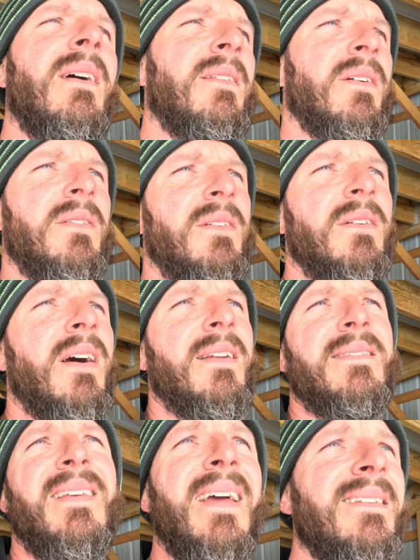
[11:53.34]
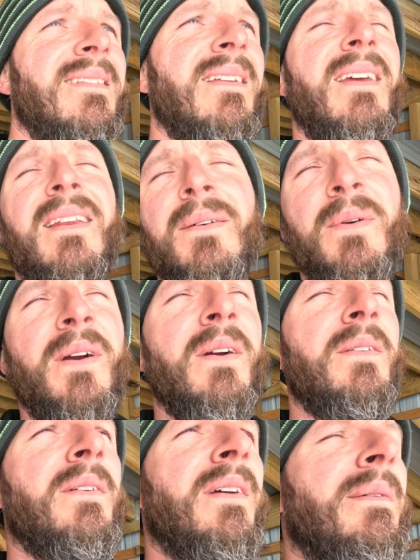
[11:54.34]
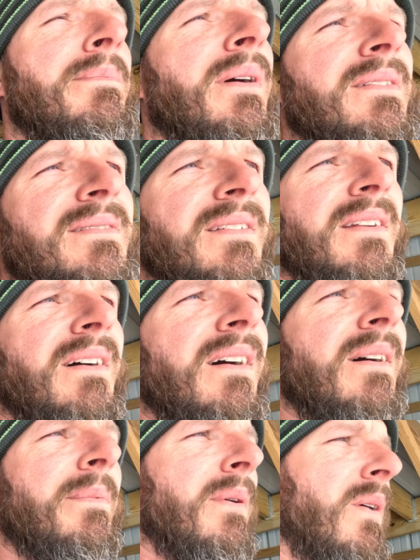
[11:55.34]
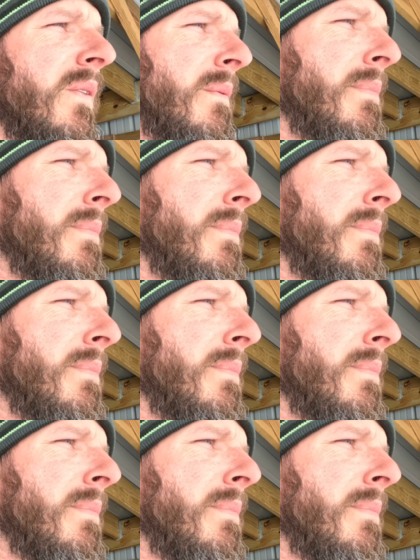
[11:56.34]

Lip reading: They're not dented anywhere. They're not busted up. All the